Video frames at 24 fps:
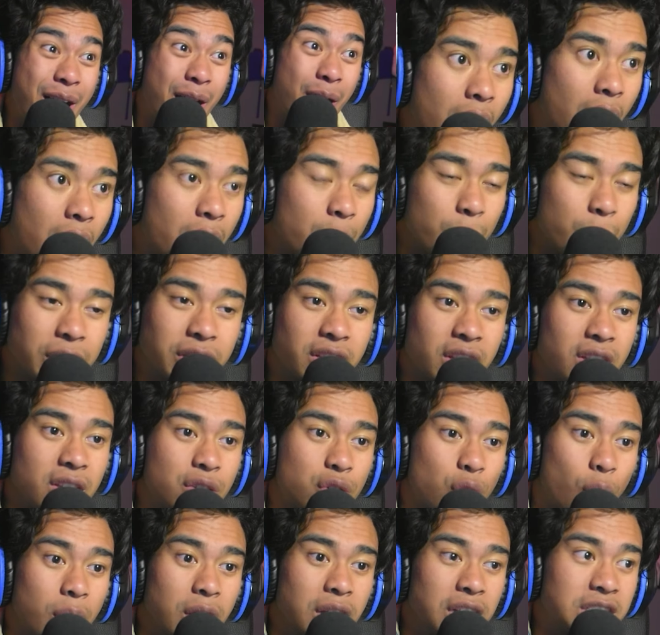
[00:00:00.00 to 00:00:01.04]
He went to the
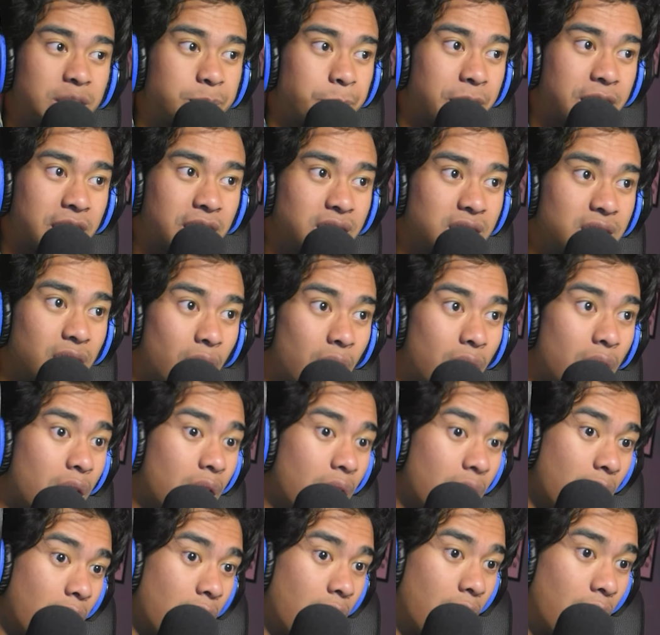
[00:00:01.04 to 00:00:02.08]
toilets because
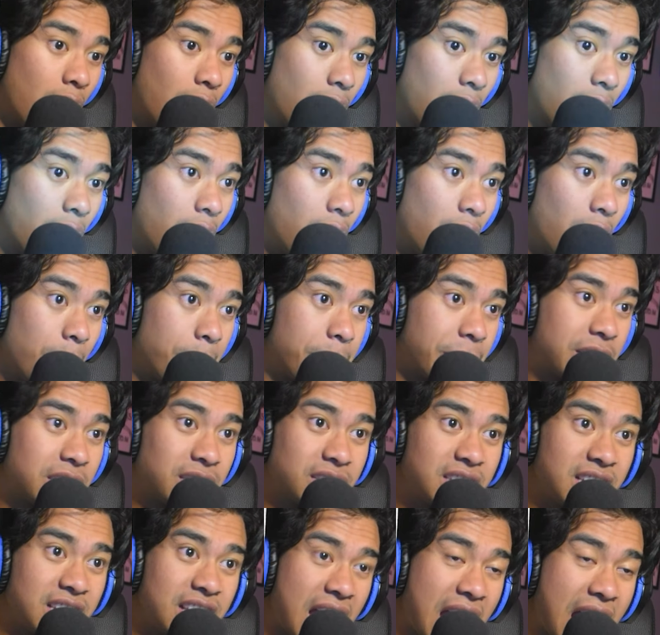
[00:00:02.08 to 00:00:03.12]

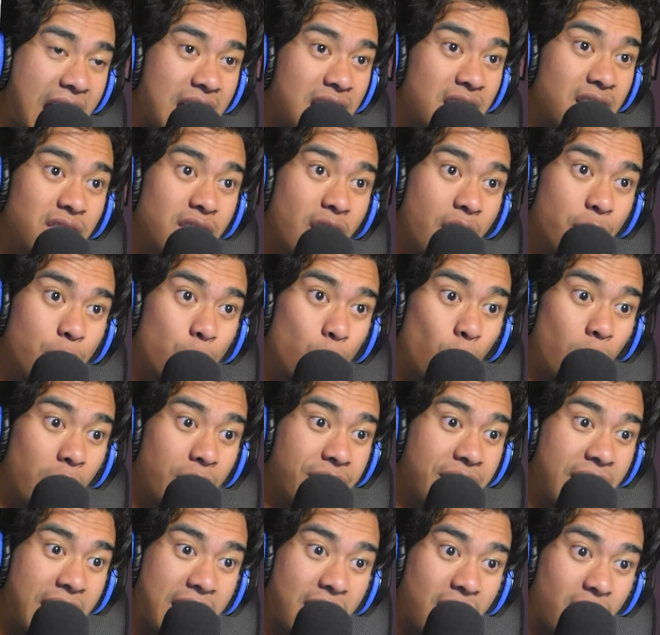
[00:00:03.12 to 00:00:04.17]
he had another one
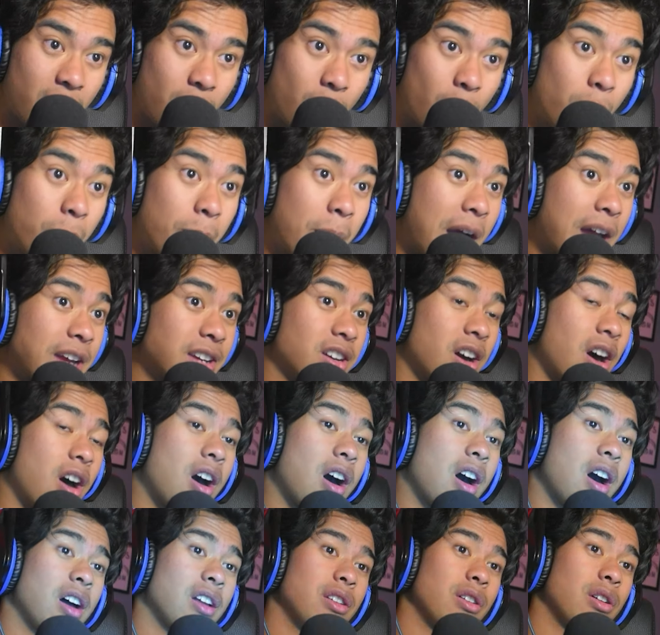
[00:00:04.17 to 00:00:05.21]
there. Oh my god.